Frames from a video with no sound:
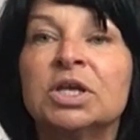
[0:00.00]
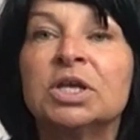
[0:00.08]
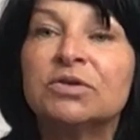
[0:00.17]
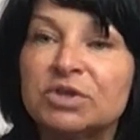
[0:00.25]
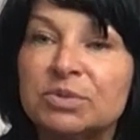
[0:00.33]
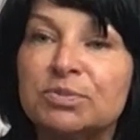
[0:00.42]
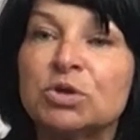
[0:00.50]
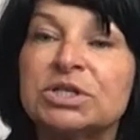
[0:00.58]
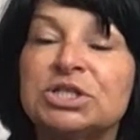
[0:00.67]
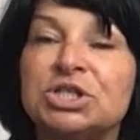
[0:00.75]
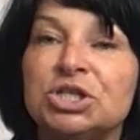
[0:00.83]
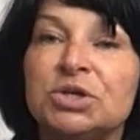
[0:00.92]
for the body to
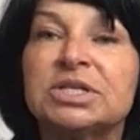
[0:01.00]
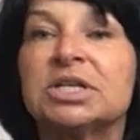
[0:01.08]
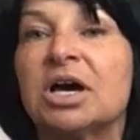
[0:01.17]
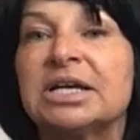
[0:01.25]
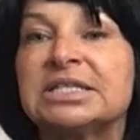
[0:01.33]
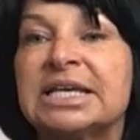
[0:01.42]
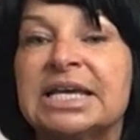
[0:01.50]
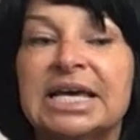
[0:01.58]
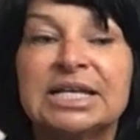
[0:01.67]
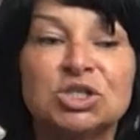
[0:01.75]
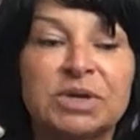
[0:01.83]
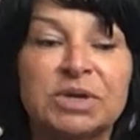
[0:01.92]
utilize it and
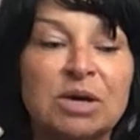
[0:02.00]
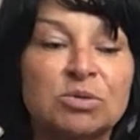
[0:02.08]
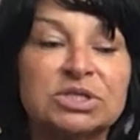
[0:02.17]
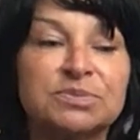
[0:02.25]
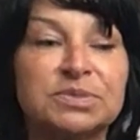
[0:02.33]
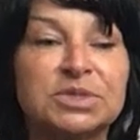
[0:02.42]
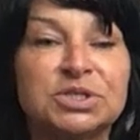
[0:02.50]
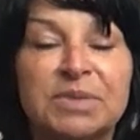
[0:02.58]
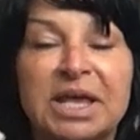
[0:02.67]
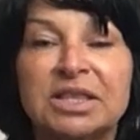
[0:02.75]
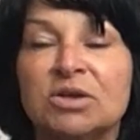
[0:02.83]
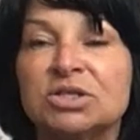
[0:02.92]
to be able to make
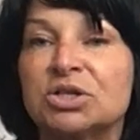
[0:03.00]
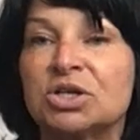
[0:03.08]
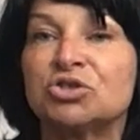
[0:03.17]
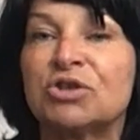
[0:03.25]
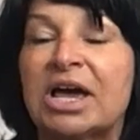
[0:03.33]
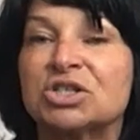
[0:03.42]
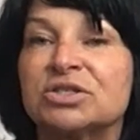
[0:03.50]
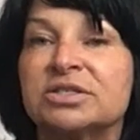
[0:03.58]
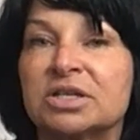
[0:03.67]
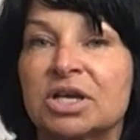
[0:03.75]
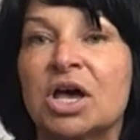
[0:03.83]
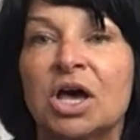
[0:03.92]
those contractions
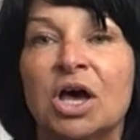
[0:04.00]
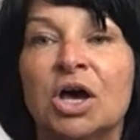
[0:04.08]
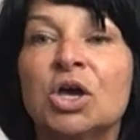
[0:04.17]
occur,